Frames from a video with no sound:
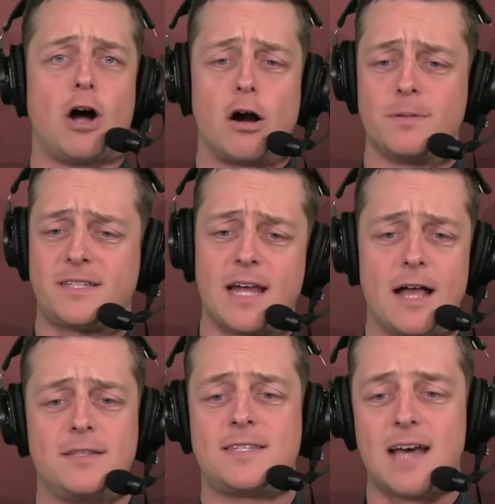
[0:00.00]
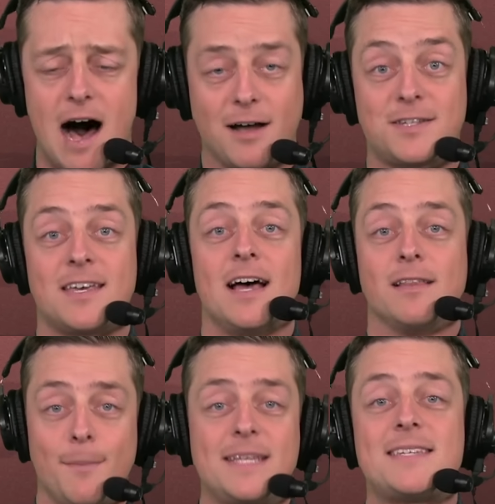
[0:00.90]
Armstead sucks."
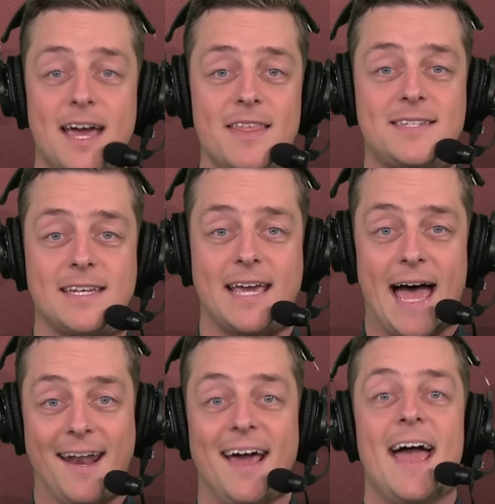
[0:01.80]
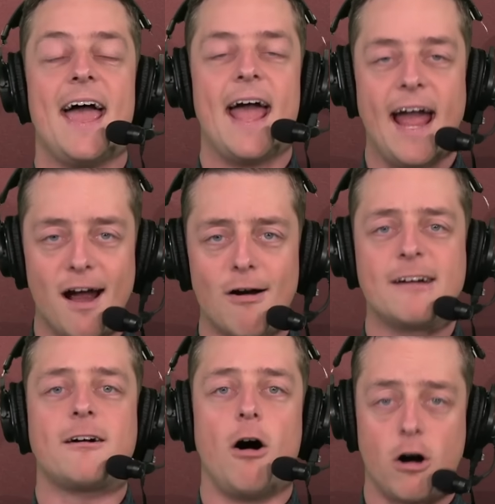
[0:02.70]
Let me say this again.
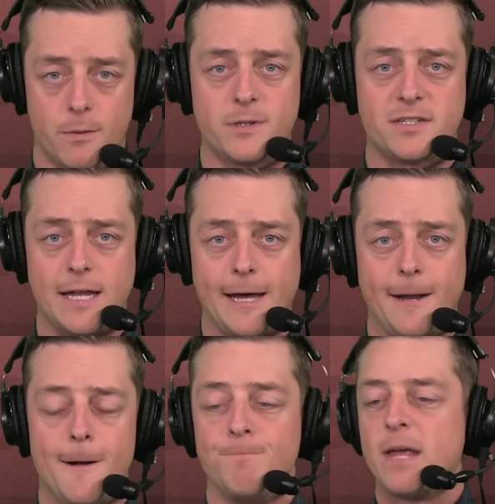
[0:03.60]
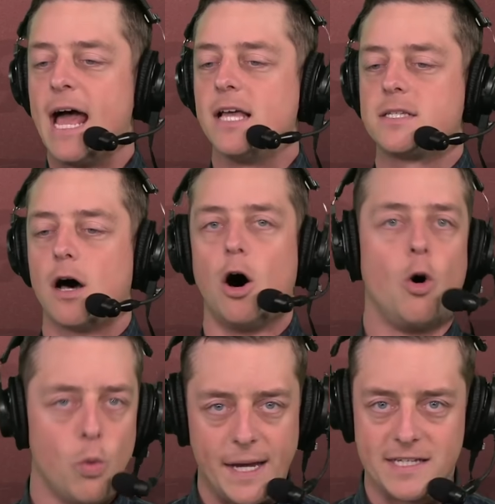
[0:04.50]
Arik Armstead has
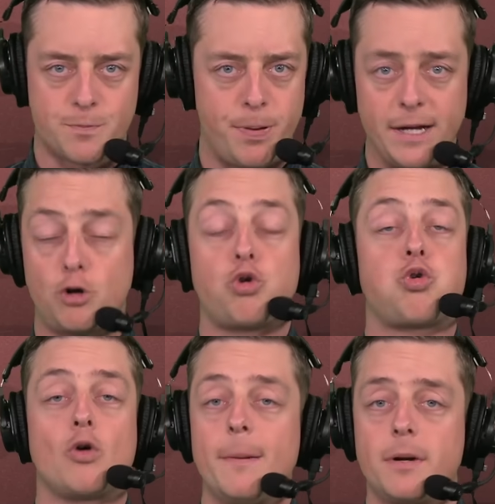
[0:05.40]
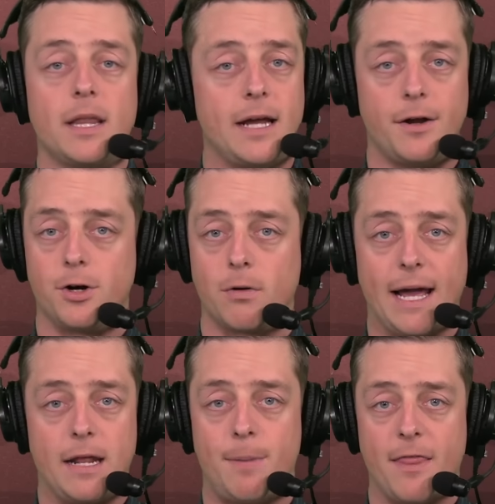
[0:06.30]
always been criminally
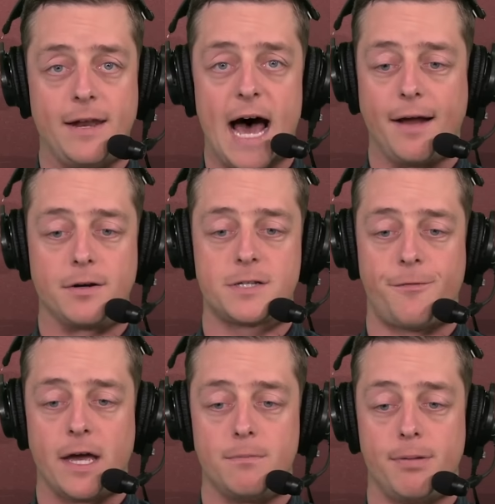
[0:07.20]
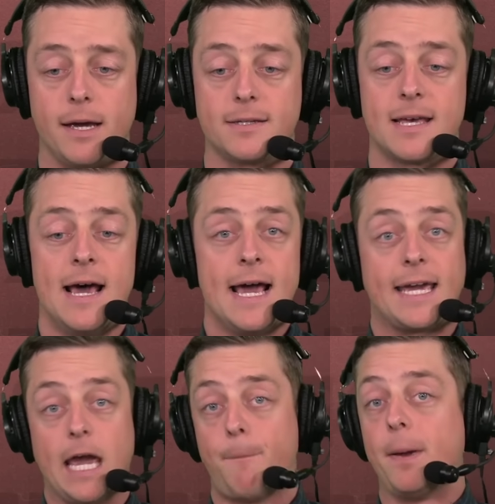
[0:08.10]
underrated by the Niners fan base.
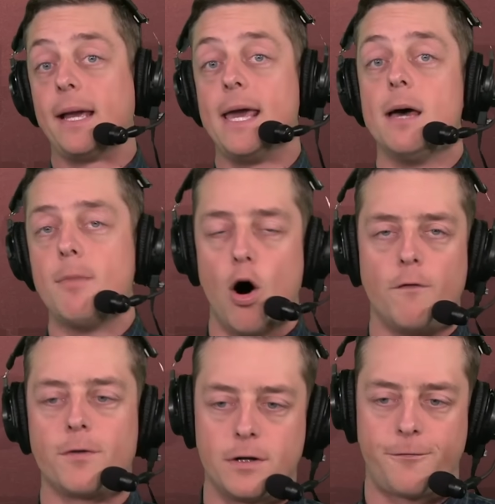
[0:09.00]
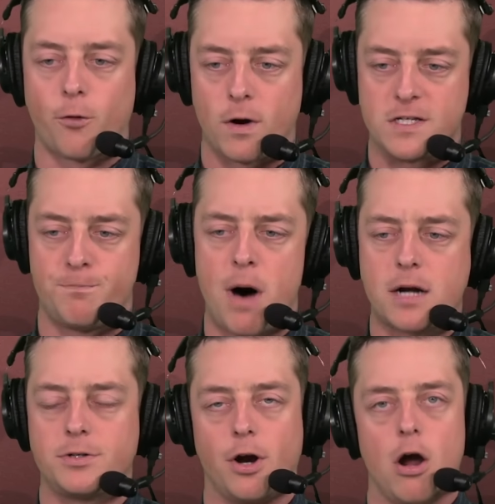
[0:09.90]
Keeping him over DeForest
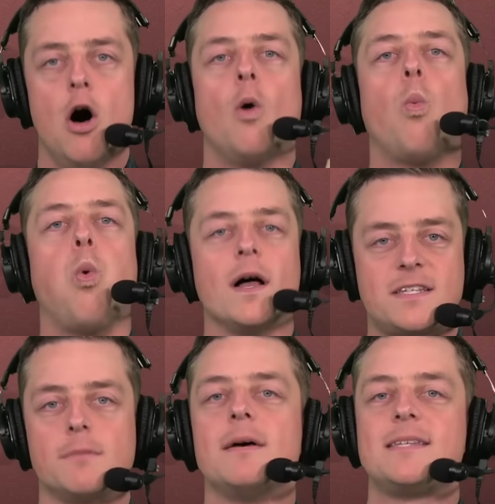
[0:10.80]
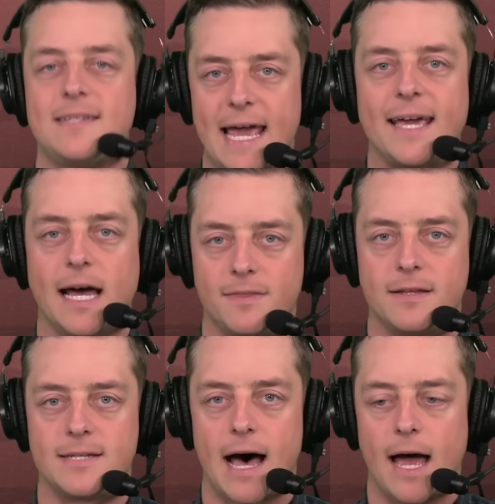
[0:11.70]
Buckner was a mistake at the
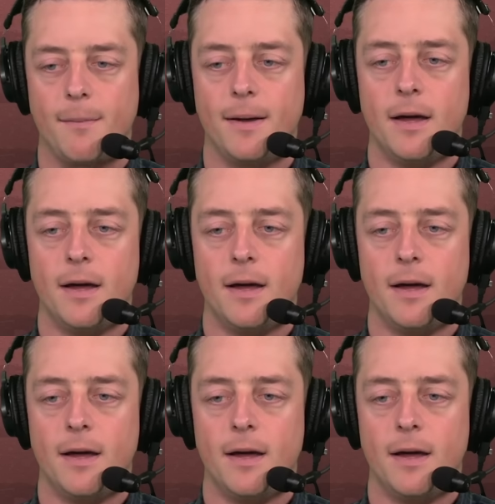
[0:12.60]
time,